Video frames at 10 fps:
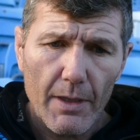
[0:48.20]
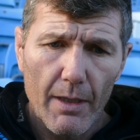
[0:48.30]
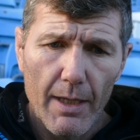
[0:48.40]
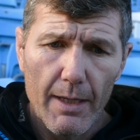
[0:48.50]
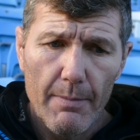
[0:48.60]

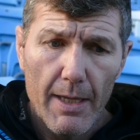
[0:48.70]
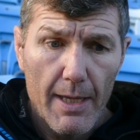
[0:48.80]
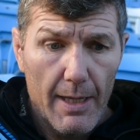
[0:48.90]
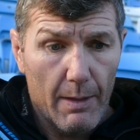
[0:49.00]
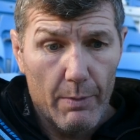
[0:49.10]

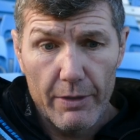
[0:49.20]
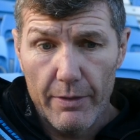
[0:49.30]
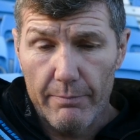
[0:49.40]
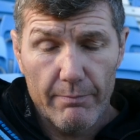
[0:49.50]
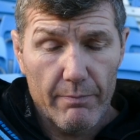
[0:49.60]
And when
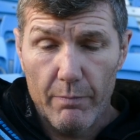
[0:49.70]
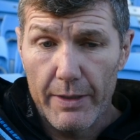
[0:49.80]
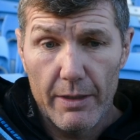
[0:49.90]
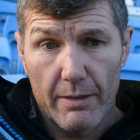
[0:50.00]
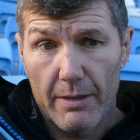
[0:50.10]

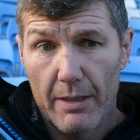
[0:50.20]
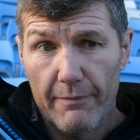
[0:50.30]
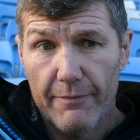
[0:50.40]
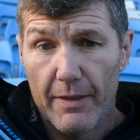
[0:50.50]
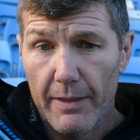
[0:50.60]
you're kind
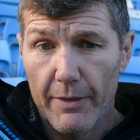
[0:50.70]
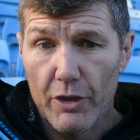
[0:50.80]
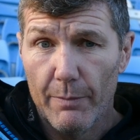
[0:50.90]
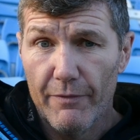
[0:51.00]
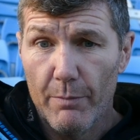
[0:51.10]
of fighting at the
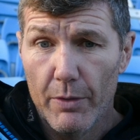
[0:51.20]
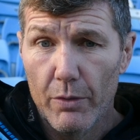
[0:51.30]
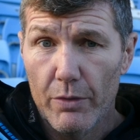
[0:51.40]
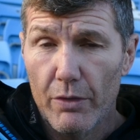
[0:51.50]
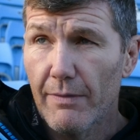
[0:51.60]
top of your
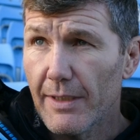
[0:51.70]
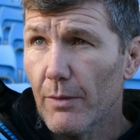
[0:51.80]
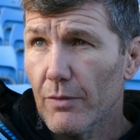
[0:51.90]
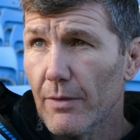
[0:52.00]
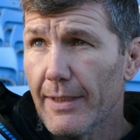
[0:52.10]
pool, your
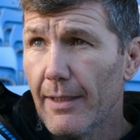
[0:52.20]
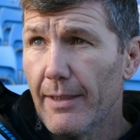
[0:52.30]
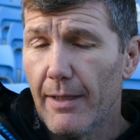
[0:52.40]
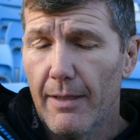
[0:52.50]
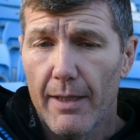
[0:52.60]
results will tell
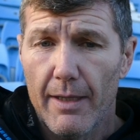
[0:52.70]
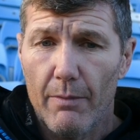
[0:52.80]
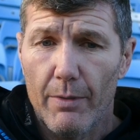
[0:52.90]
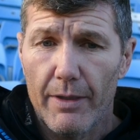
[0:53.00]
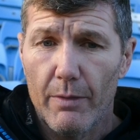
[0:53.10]
you
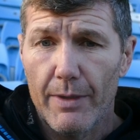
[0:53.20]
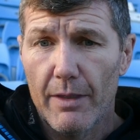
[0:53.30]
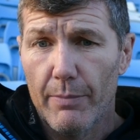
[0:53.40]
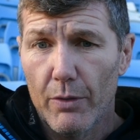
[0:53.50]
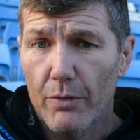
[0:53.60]
whether you win
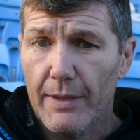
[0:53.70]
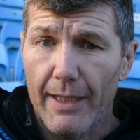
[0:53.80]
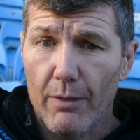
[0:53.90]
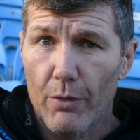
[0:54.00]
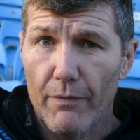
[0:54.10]
the pool to
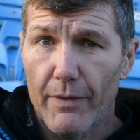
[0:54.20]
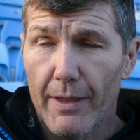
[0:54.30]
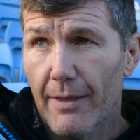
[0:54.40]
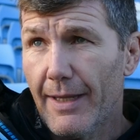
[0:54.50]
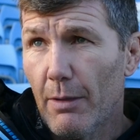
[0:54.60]
get a quarter
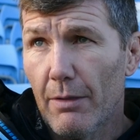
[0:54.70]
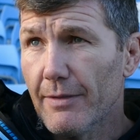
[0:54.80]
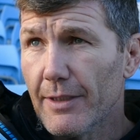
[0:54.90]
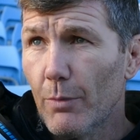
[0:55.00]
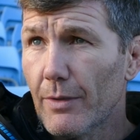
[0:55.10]
final. Now our
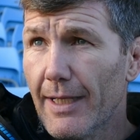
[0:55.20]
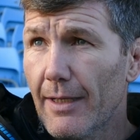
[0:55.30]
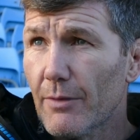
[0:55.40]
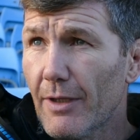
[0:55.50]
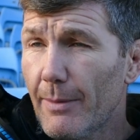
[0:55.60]
result will
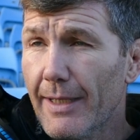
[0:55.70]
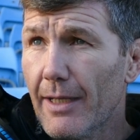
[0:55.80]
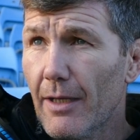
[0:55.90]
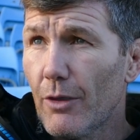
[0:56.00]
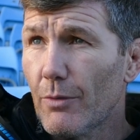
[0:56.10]
tell us whether we
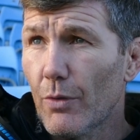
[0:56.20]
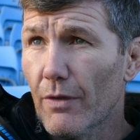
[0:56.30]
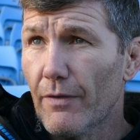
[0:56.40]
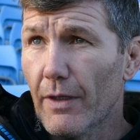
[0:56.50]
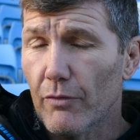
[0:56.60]
get a home
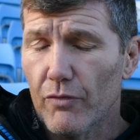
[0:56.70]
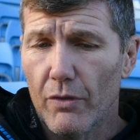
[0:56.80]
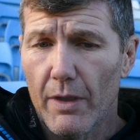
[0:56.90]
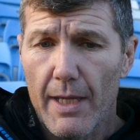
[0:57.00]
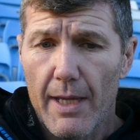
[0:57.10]
quarter final
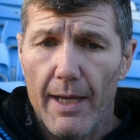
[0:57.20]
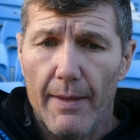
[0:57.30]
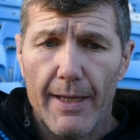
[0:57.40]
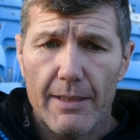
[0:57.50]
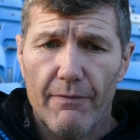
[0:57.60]
draw.
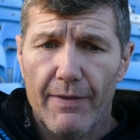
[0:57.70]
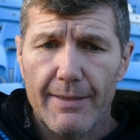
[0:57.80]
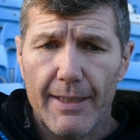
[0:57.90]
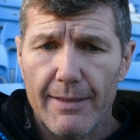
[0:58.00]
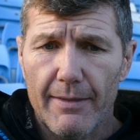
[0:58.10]
And that's the
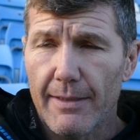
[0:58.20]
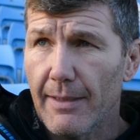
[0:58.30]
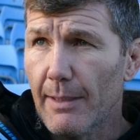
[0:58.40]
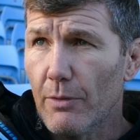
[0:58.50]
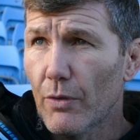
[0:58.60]
fantastic thing
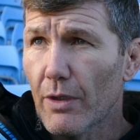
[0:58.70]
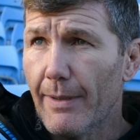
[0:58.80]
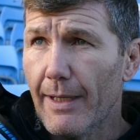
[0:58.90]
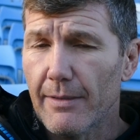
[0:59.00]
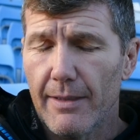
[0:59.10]
to keep talking
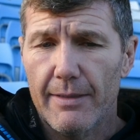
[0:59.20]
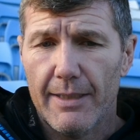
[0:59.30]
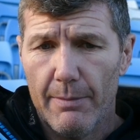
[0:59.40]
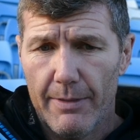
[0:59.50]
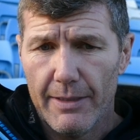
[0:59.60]
about, is let's
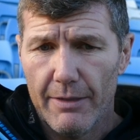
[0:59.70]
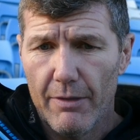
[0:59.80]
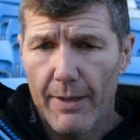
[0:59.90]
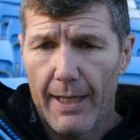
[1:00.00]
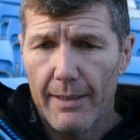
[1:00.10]
keep things in our
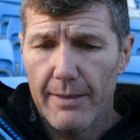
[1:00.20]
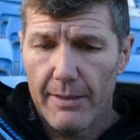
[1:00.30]
own hands.